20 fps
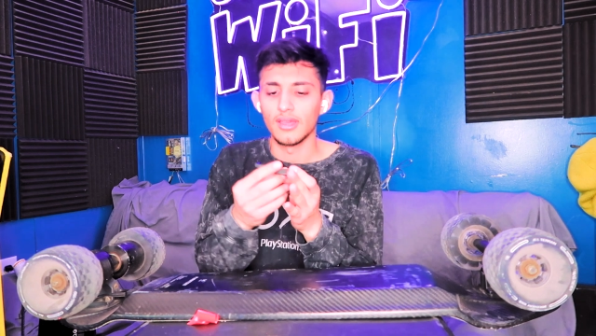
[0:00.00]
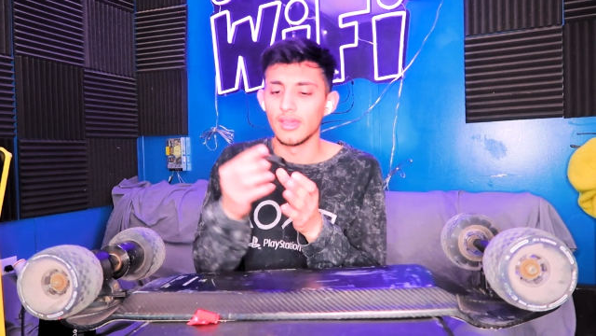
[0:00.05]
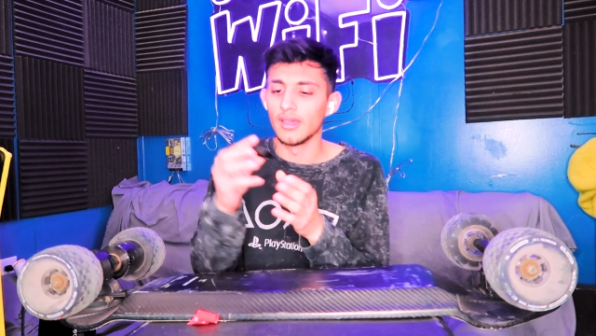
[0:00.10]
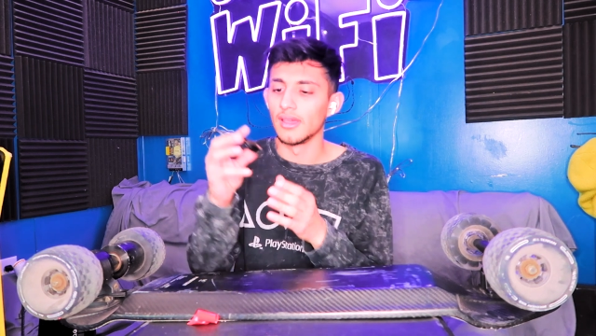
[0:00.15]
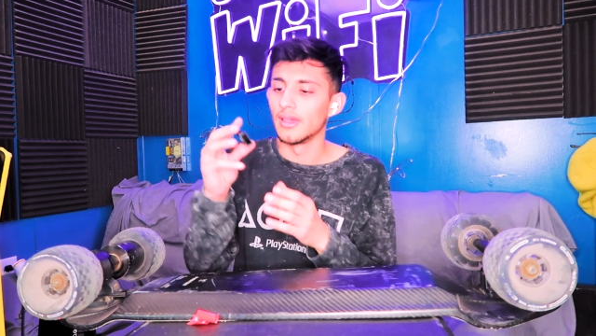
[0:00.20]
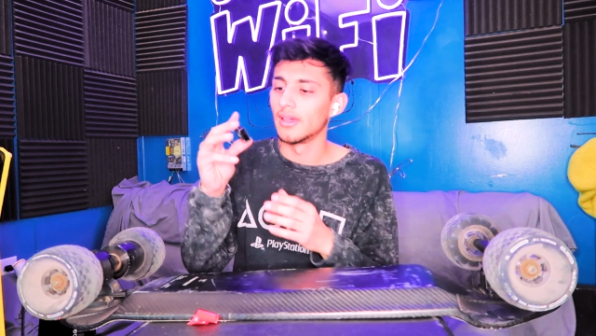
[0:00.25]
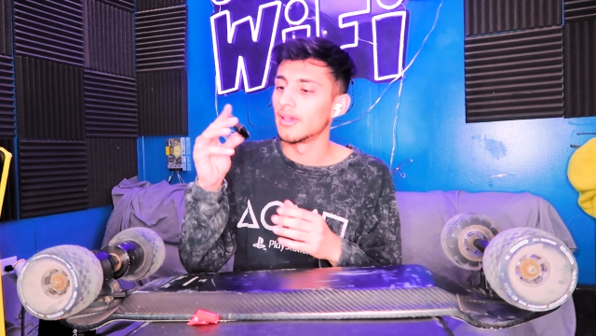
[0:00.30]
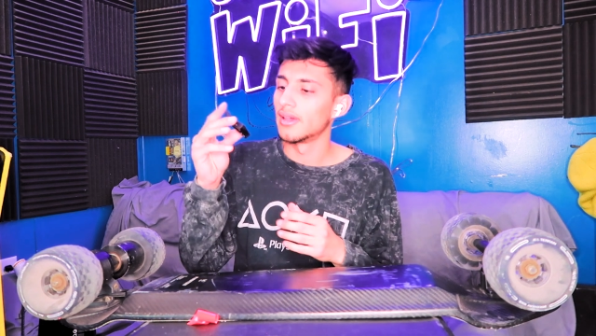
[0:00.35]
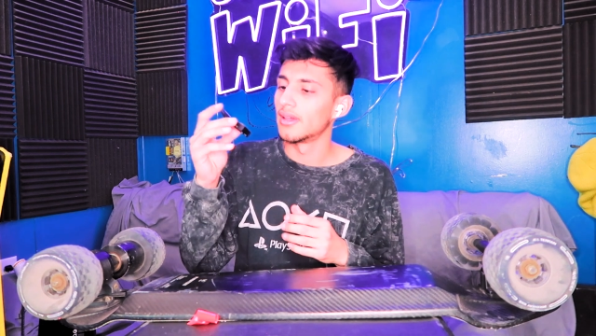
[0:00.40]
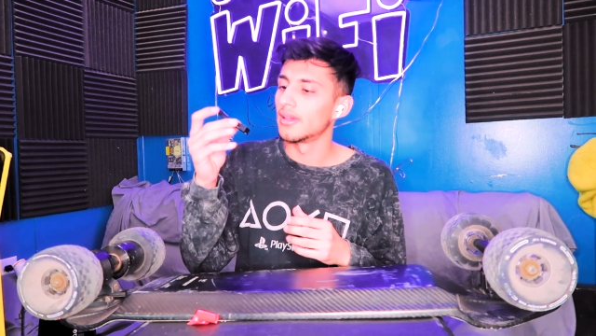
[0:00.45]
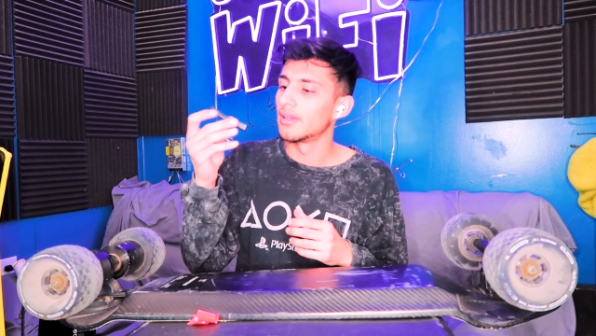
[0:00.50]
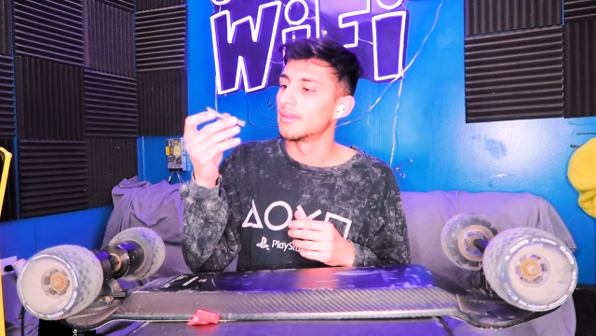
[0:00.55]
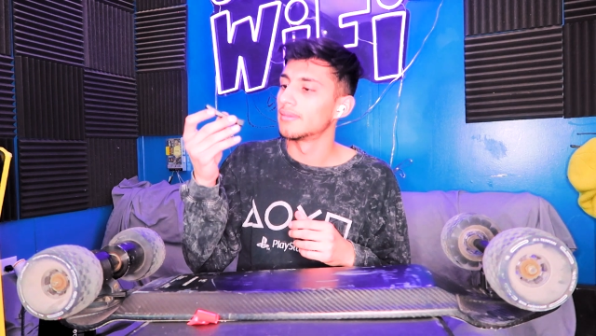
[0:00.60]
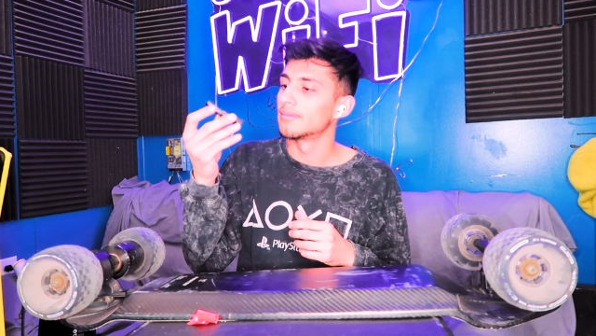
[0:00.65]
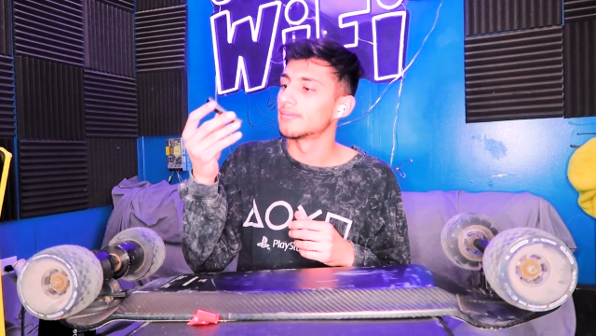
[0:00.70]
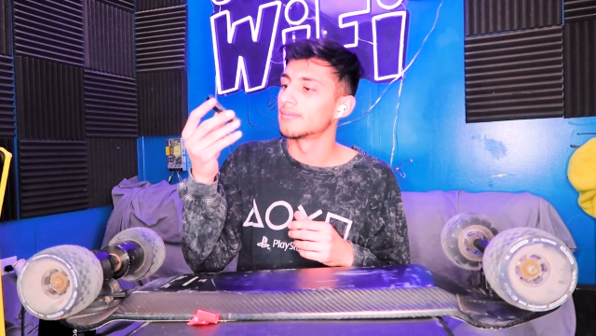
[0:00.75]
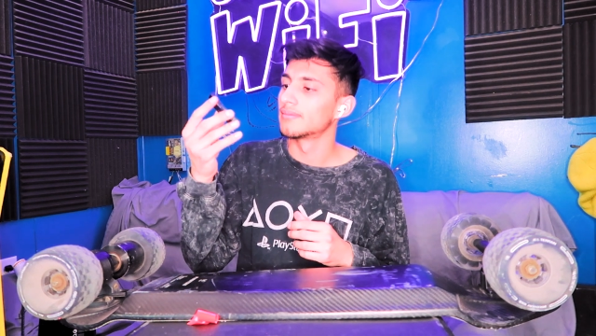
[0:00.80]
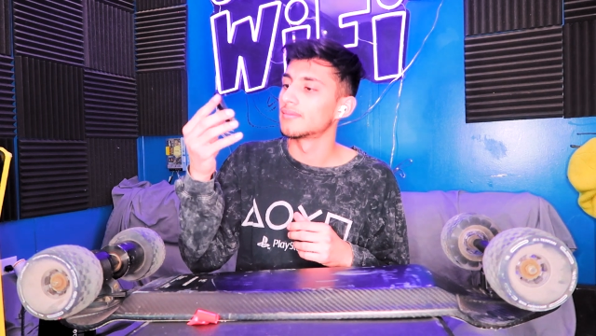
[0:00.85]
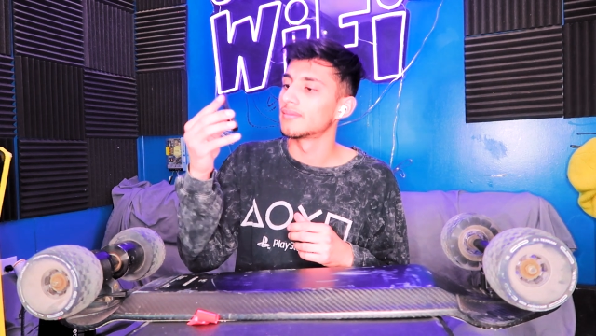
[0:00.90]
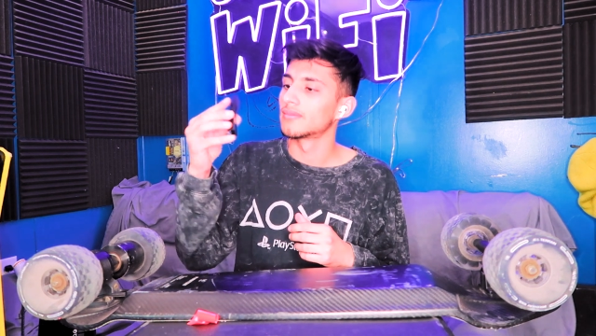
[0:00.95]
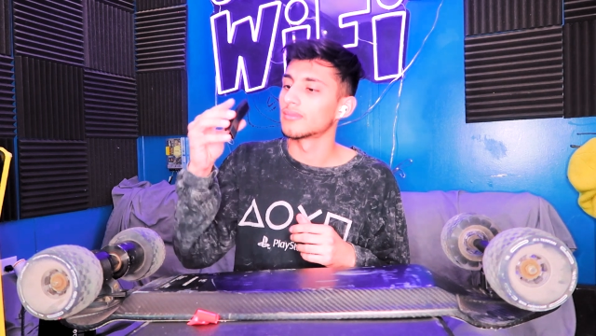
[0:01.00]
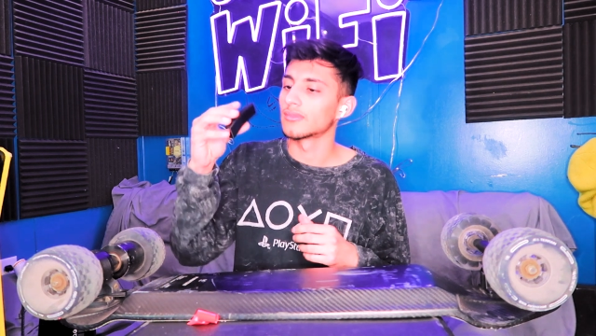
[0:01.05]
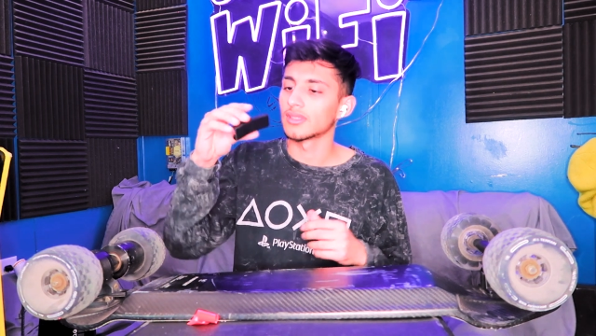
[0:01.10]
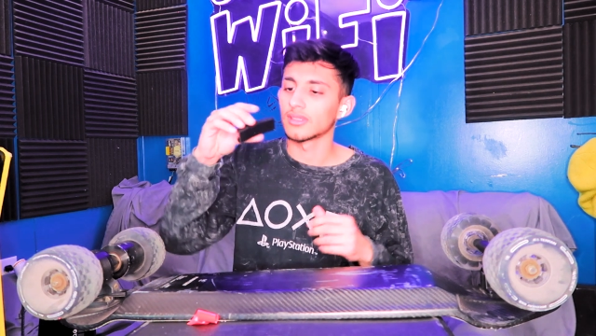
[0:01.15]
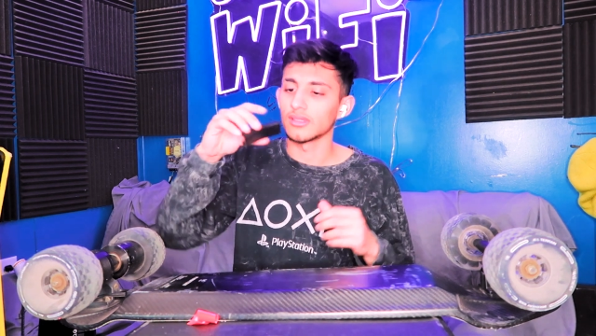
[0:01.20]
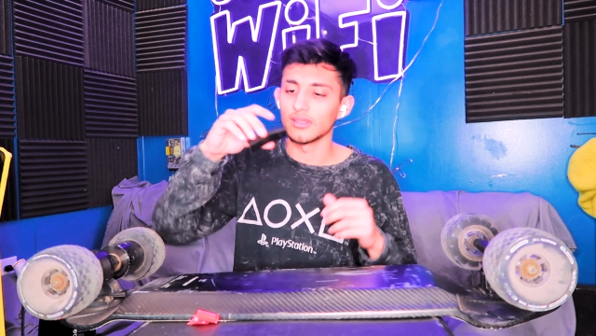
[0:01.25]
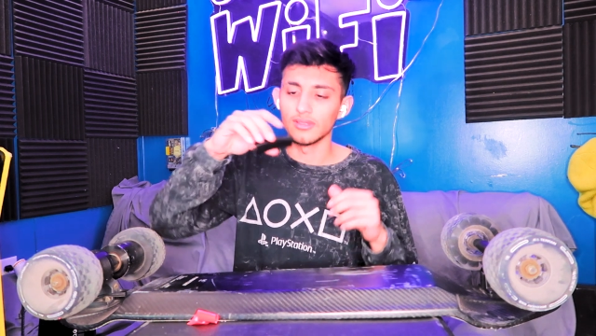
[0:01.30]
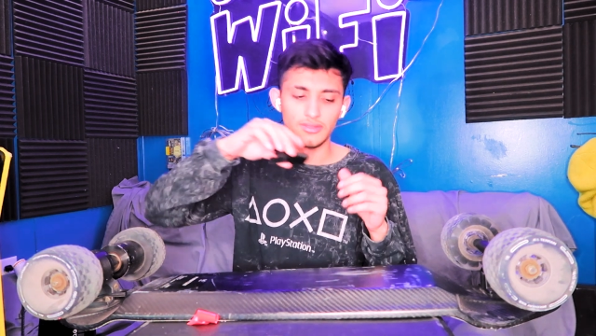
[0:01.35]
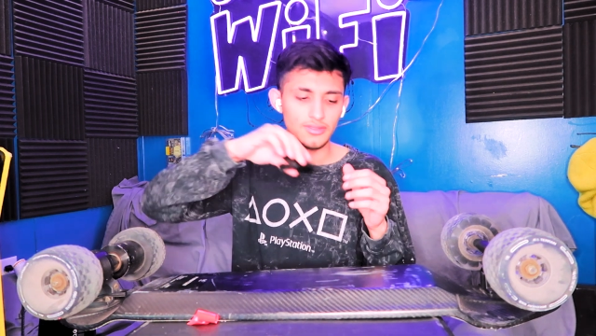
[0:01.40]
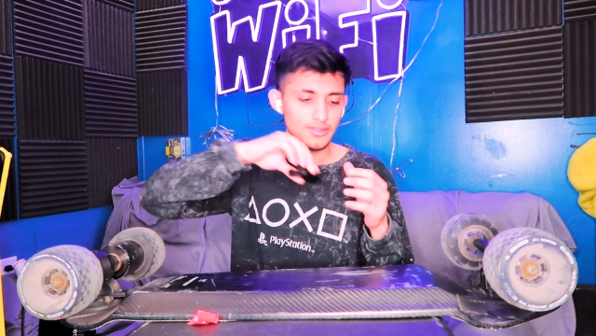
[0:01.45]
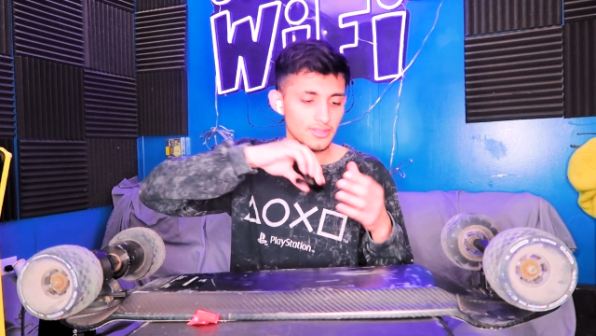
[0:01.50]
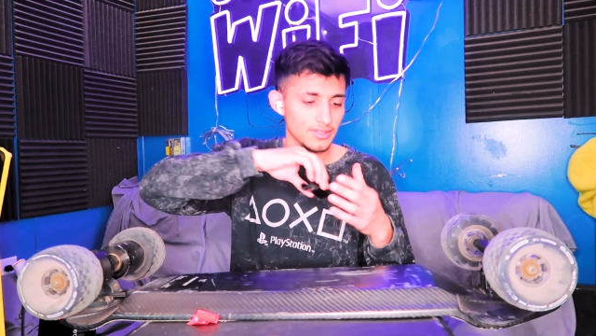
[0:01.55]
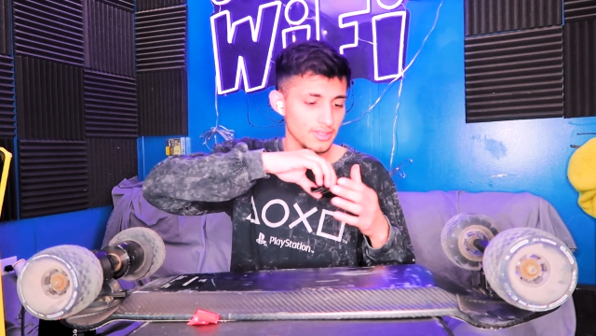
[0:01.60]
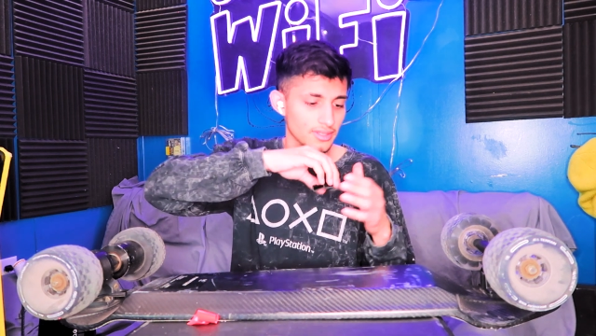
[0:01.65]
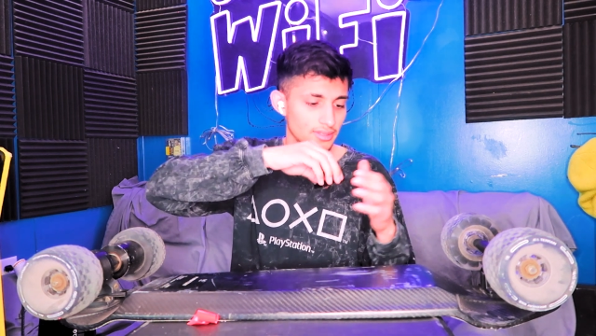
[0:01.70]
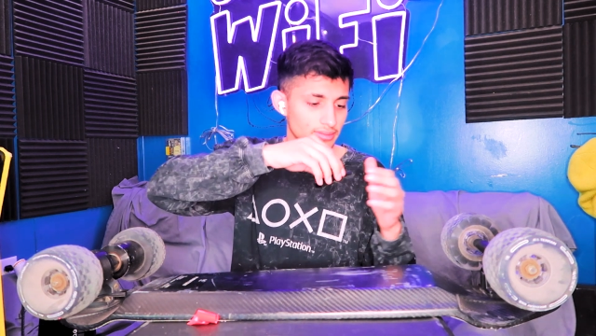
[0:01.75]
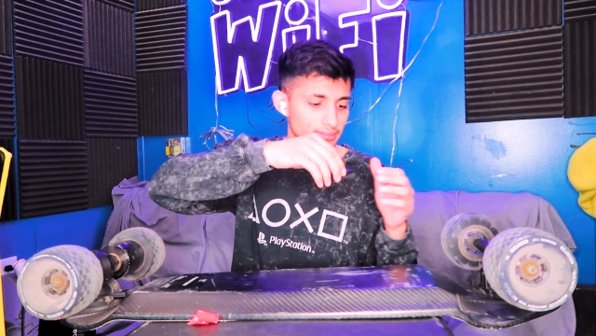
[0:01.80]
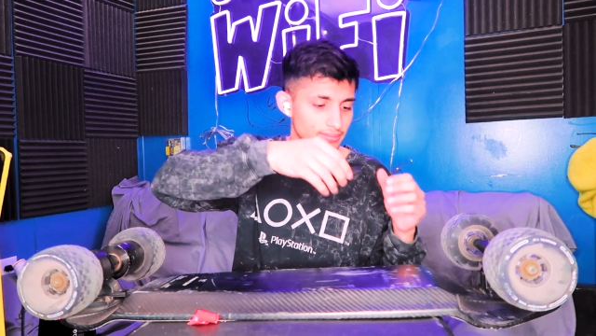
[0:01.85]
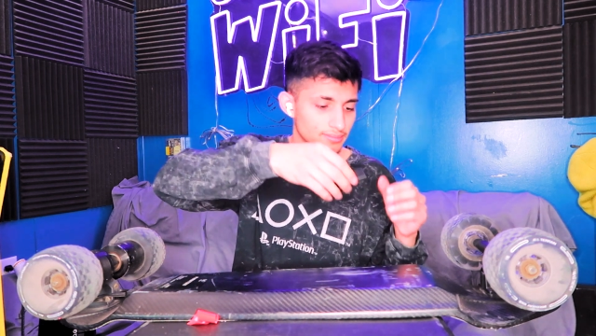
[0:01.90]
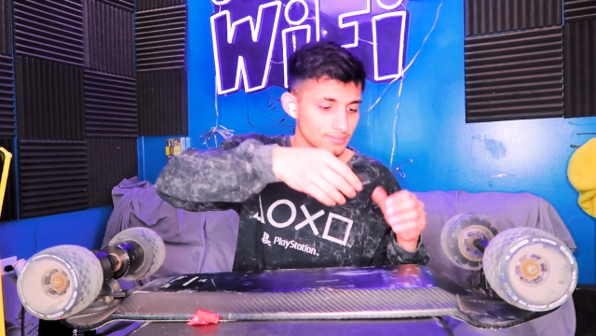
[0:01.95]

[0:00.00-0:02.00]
and let's see.